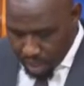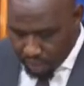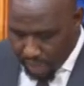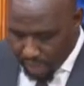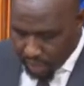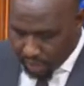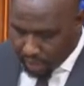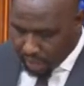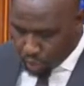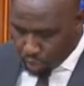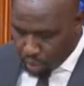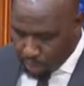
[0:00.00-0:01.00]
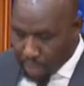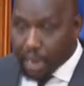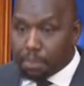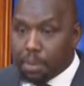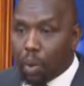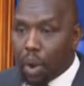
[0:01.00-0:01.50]
that touched on me.
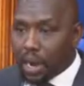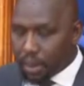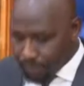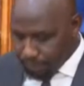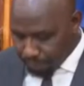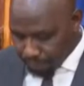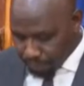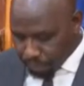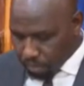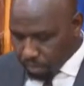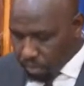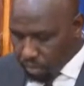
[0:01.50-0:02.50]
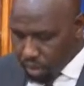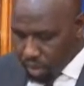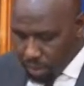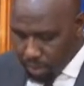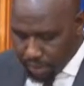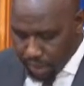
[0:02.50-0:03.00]
Number one,
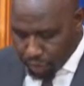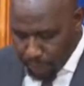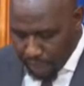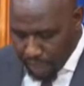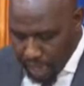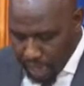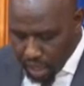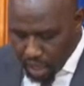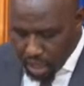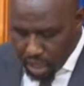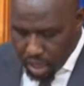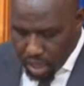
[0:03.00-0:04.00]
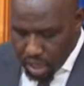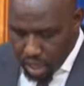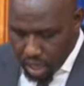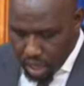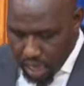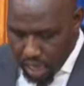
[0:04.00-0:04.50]
Mr. Speaker,
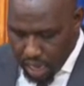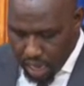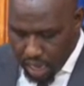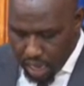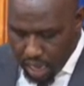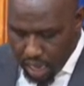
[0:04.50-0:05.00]
that